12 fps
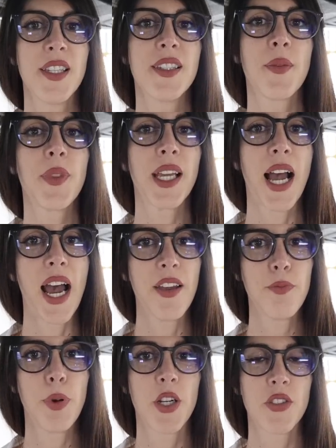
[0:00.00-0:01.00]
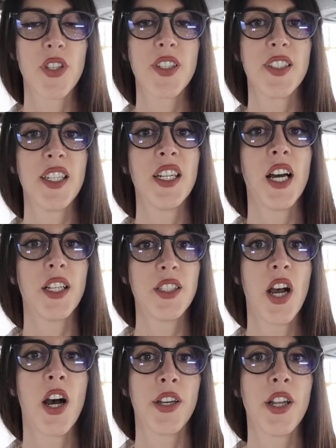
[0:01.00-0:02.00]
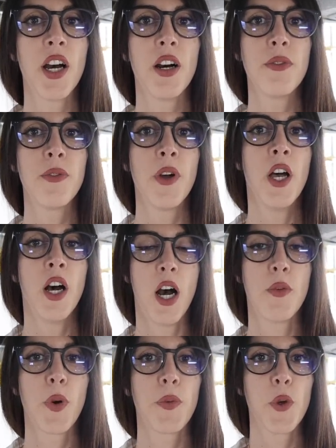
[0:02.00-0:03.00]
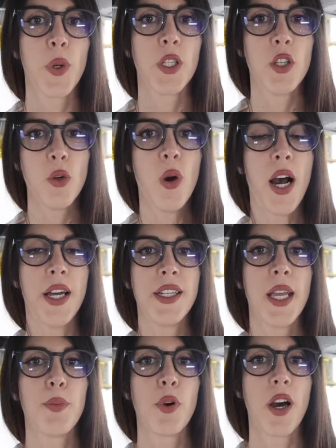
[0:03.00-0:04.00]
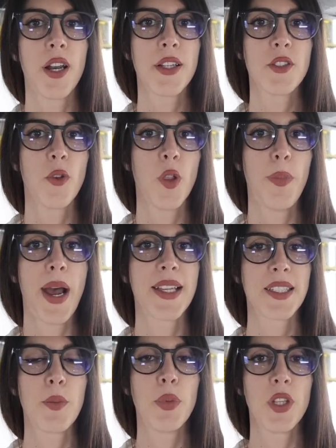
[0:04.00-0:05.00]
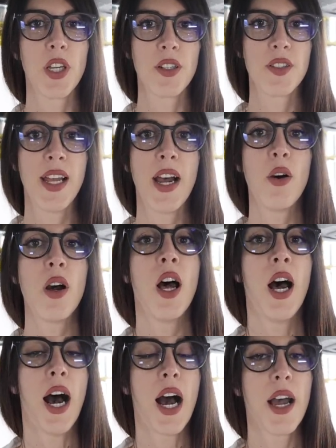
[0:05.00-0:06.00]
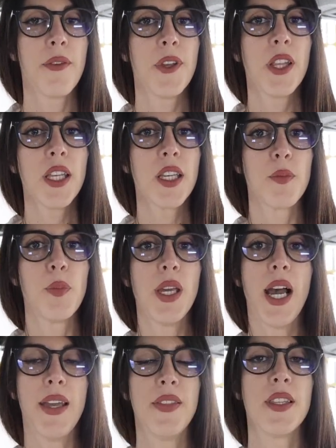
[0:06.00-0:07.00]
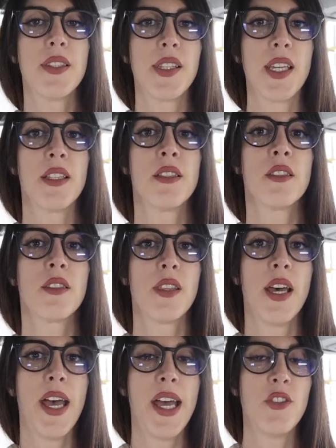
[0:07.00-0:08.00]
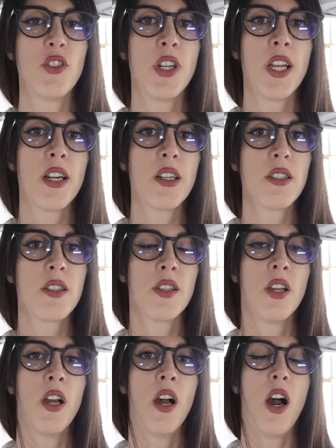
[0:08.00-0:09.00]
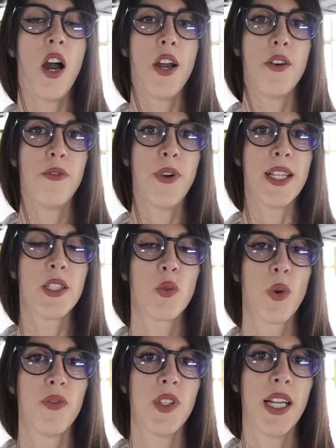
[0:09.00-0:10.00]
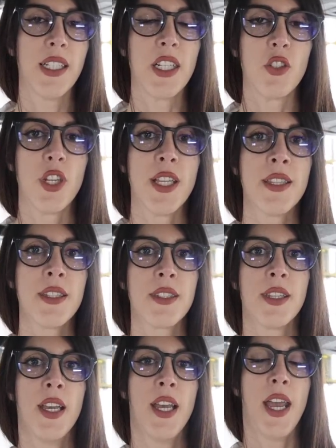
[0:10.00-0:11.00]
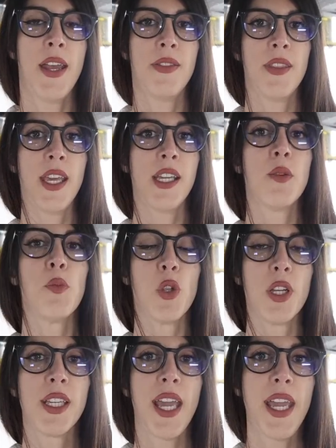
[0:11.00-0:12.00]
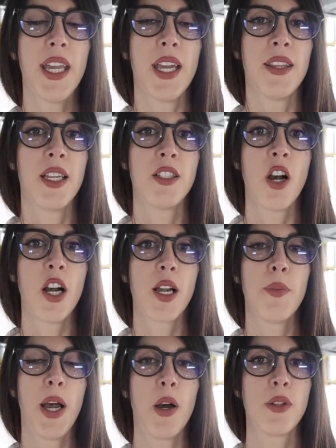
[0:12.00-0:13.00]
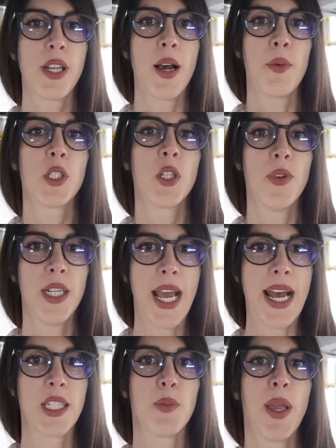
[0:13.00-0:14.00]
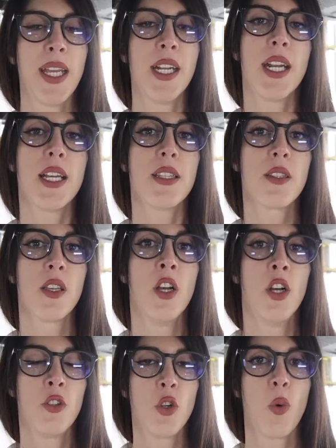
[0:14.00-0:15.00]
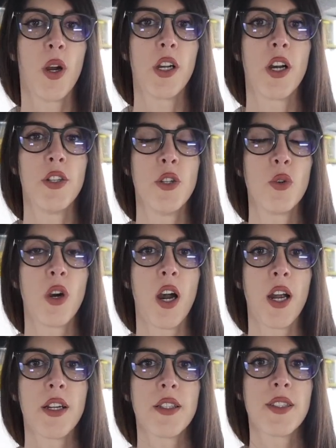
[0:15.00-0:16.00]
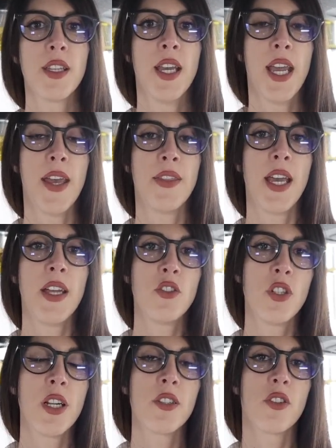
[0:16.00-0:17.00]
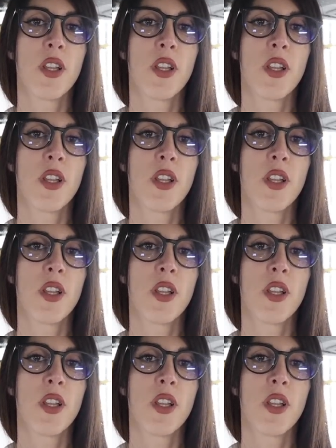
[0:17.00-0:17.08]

is something I've personally seen a ton of reviewing new Hyundai products over the past couple years now. I feel like behind the scenes, the engineers are friends with technicians and they communicate and they talk about how much of an ass pain it is to work on new cars. And the engineers are